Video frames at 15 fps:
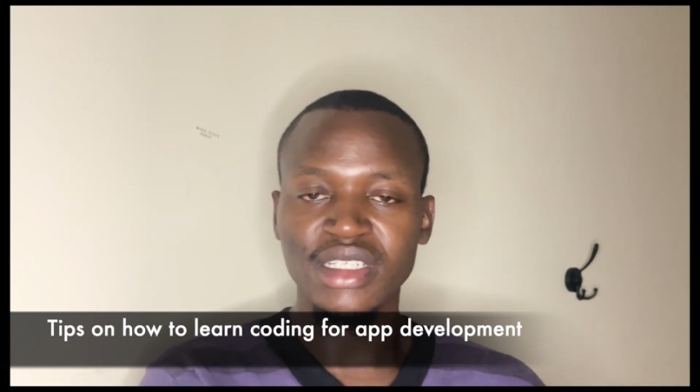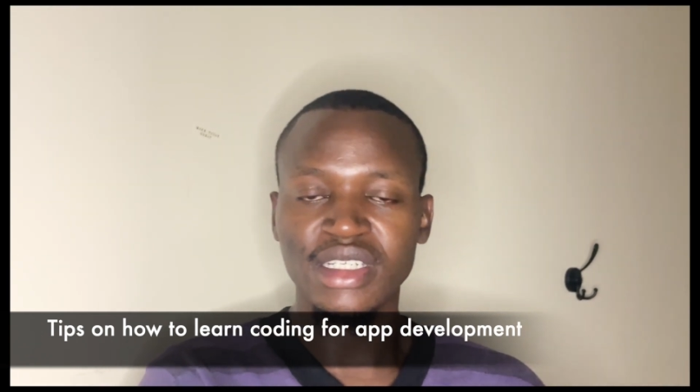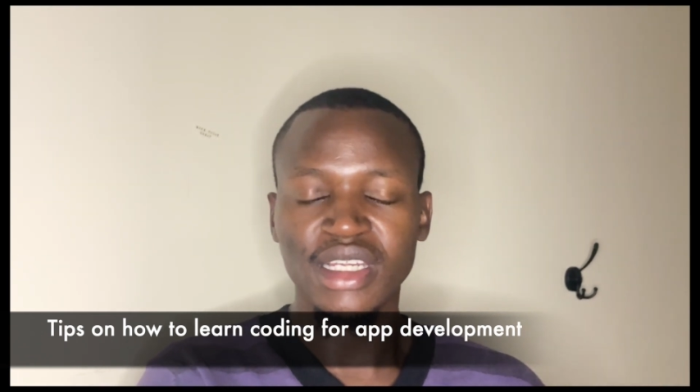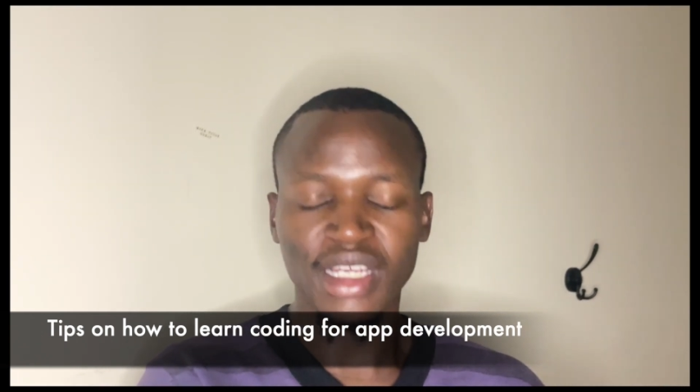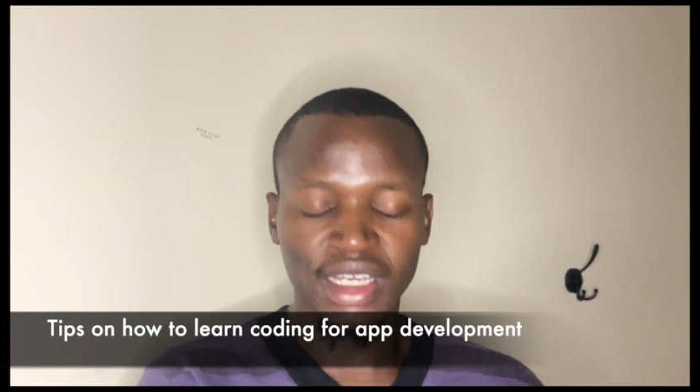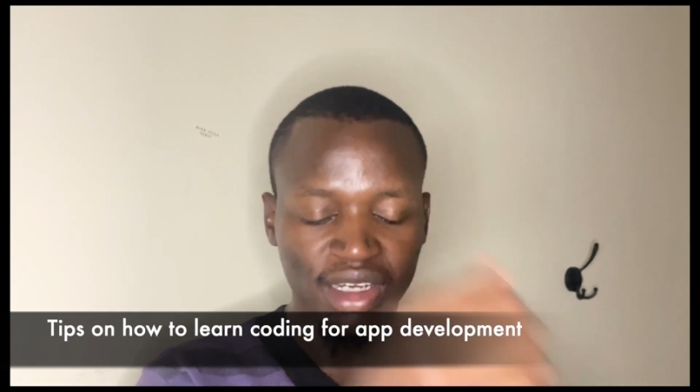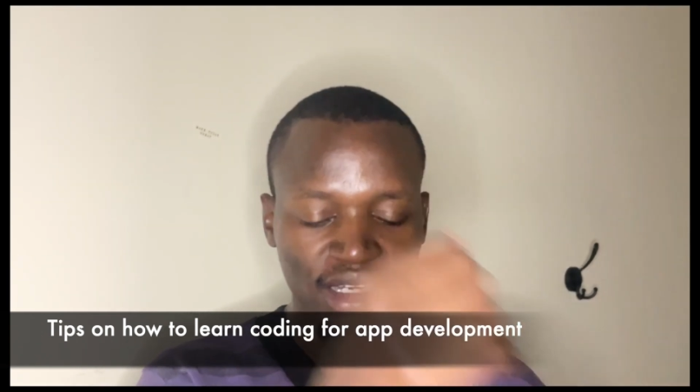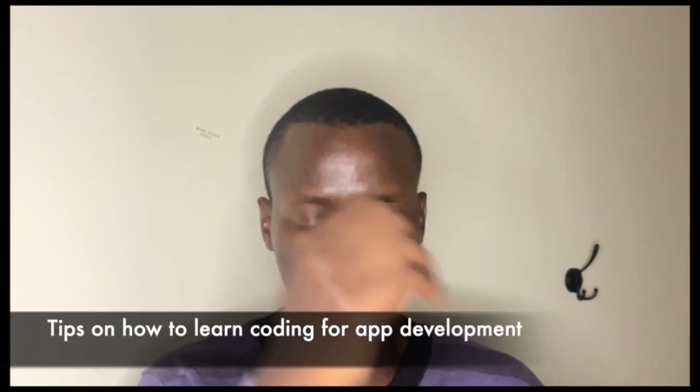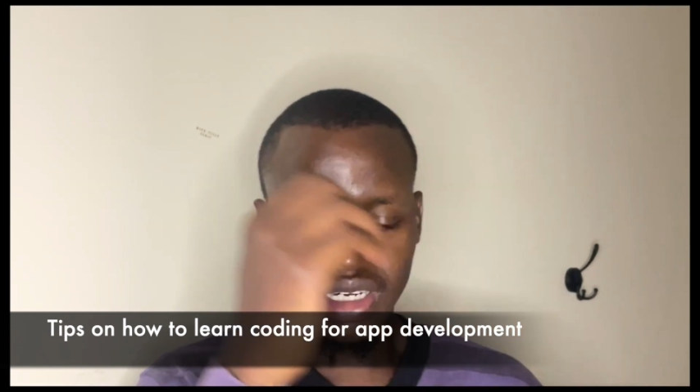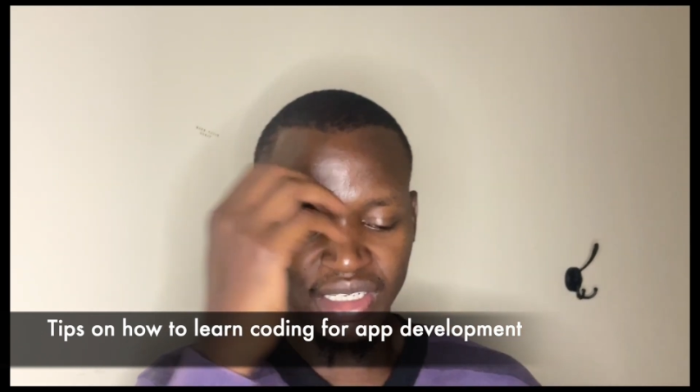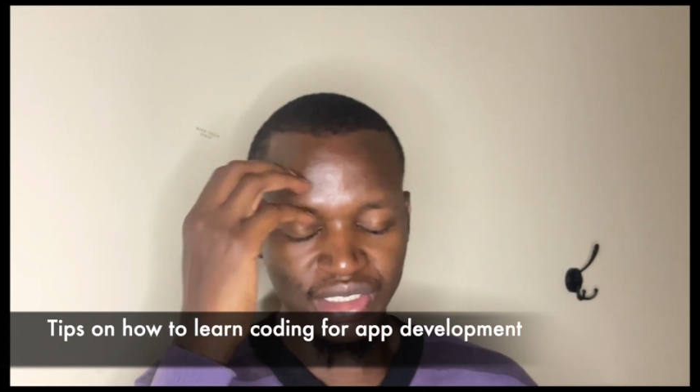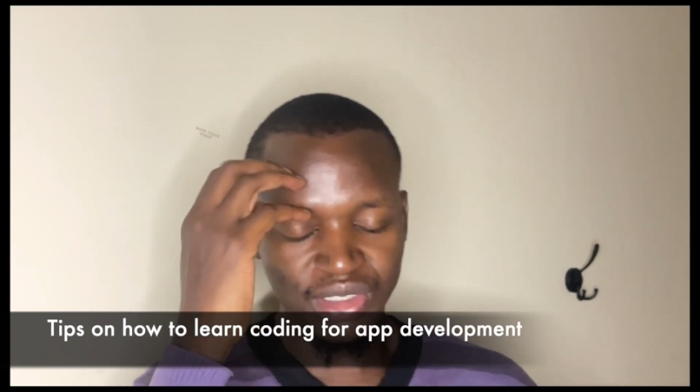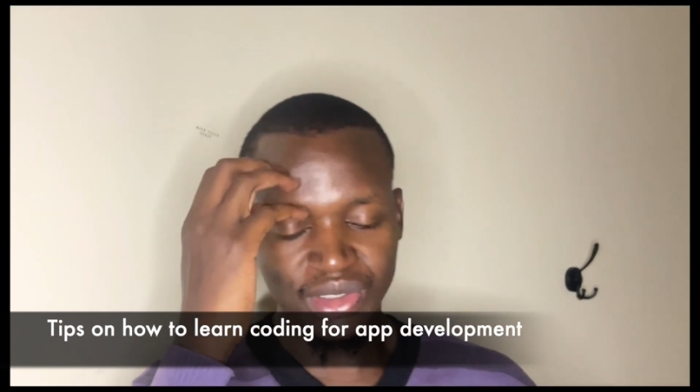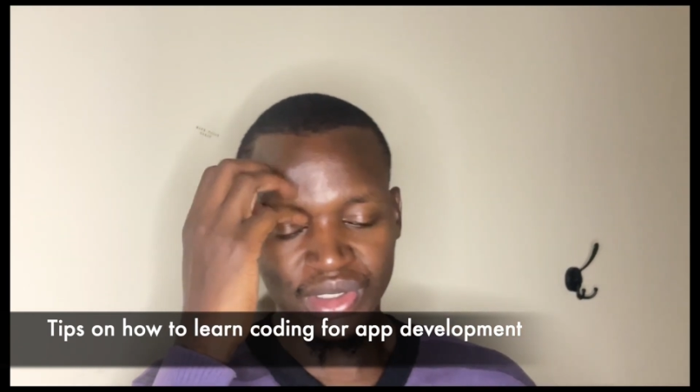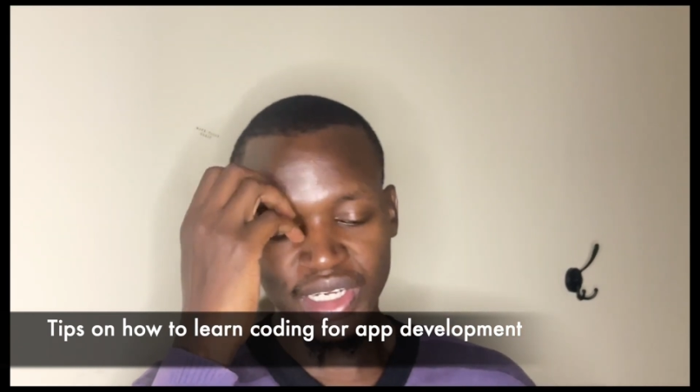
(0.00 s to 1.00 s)
an
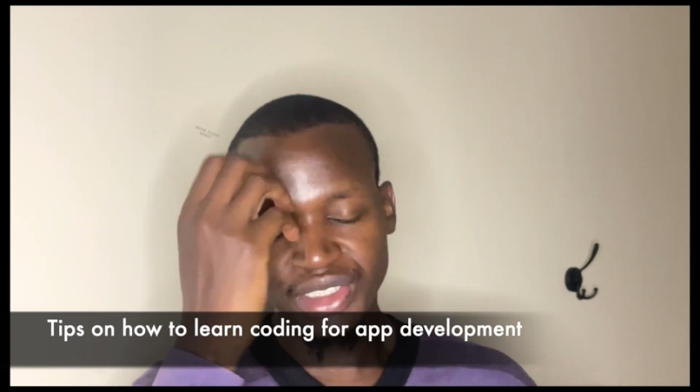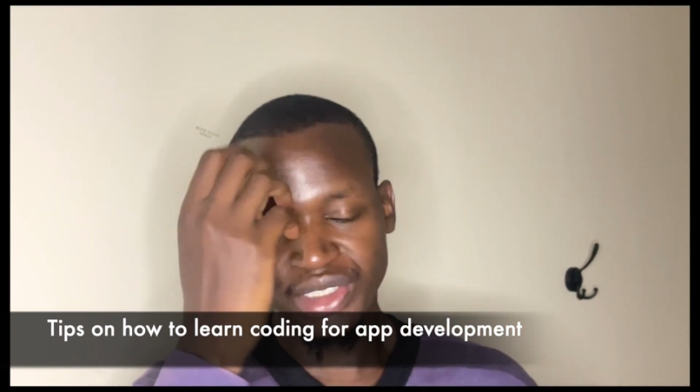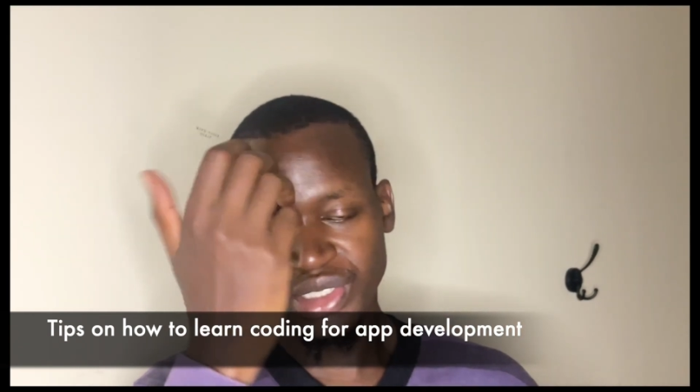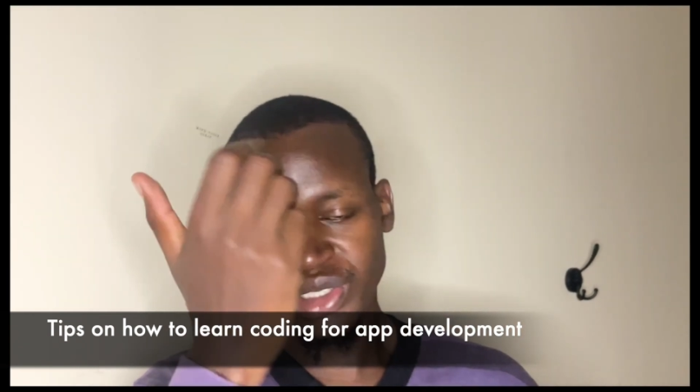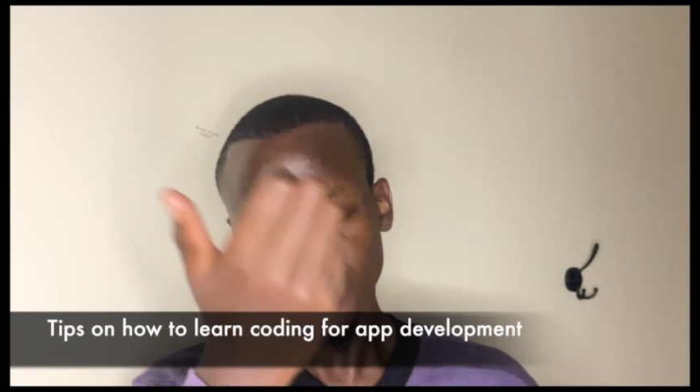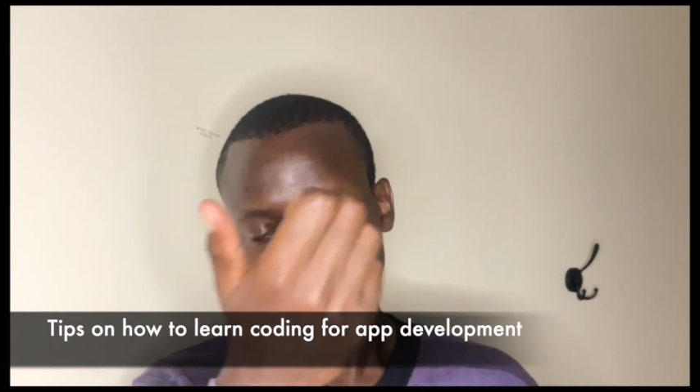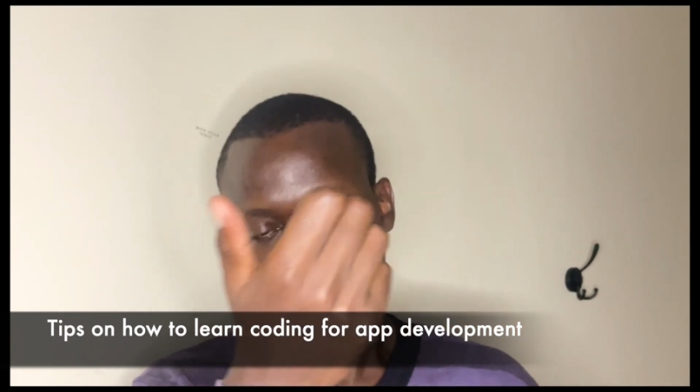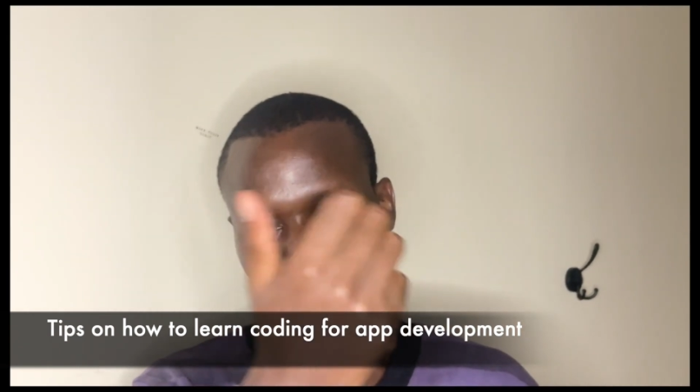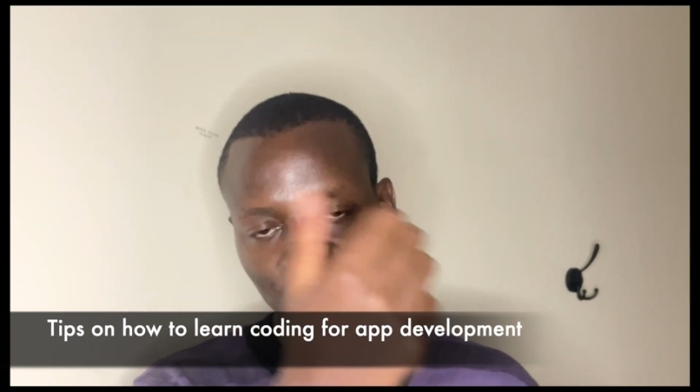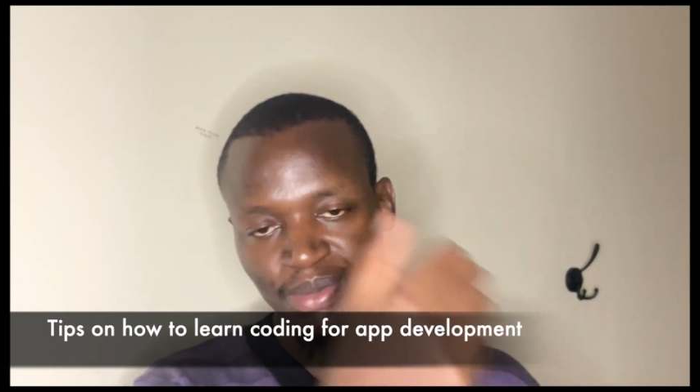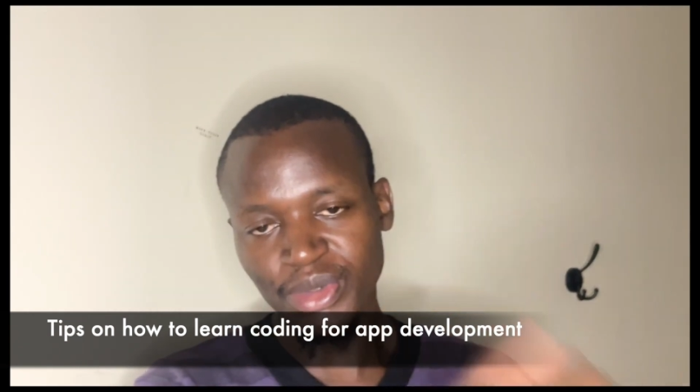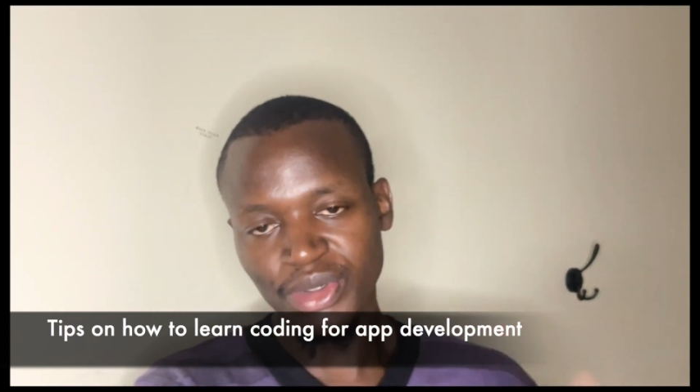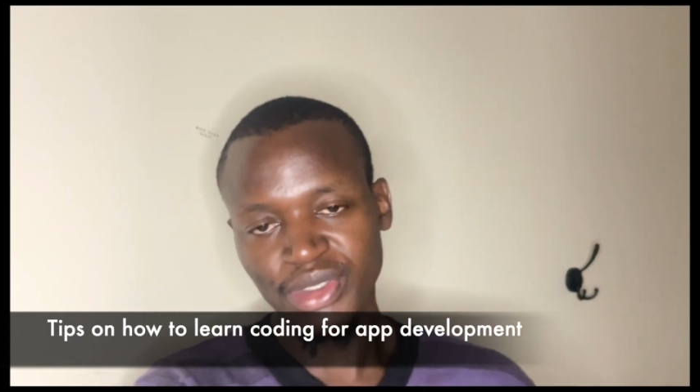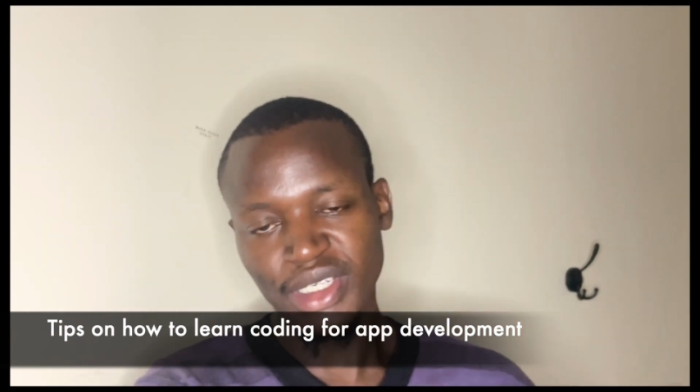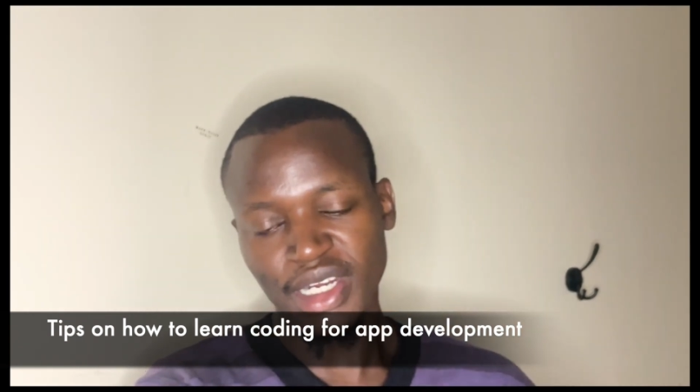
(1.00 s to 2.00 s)
introduction to this
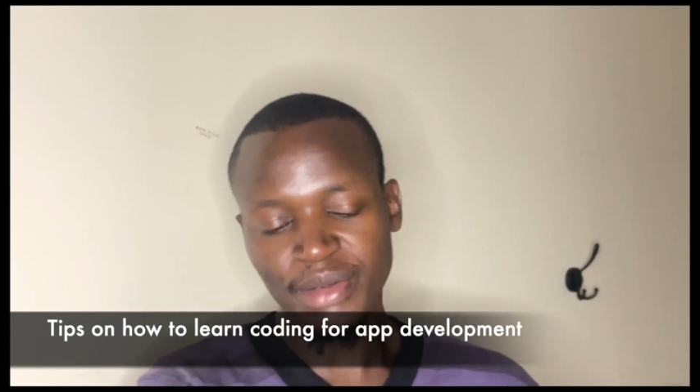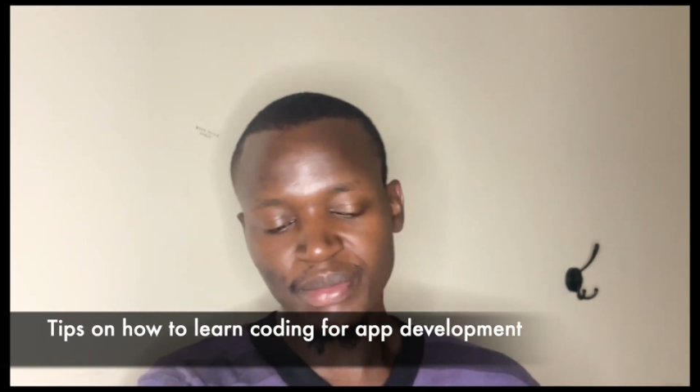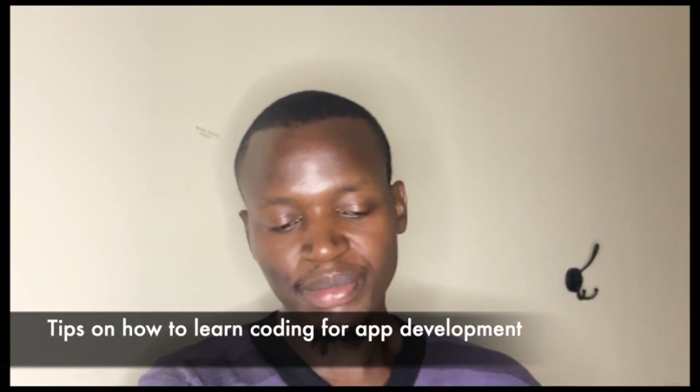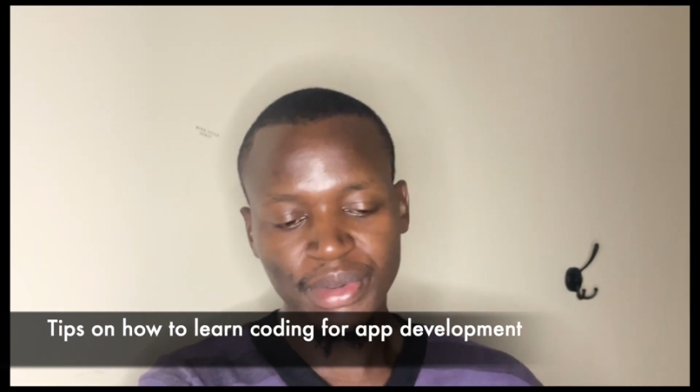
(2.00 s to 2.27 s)
bootcamp,